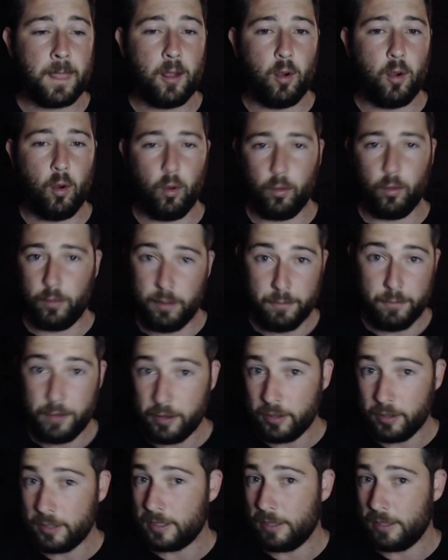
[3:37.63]
Or the
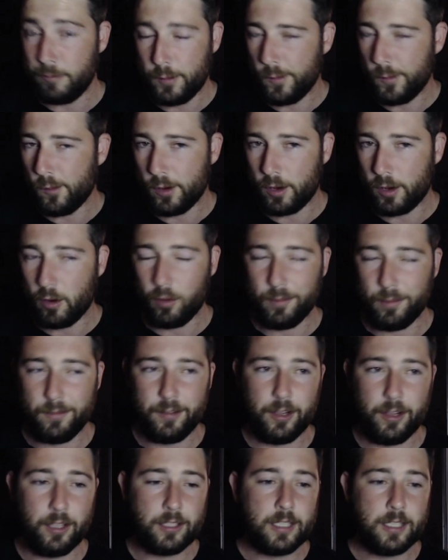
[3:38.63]
villains, if you want to call them
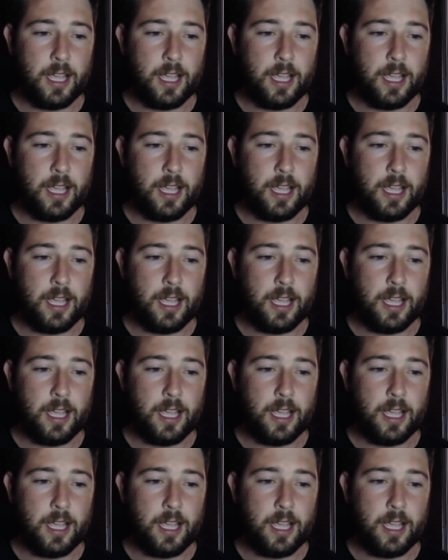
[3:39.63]
villains.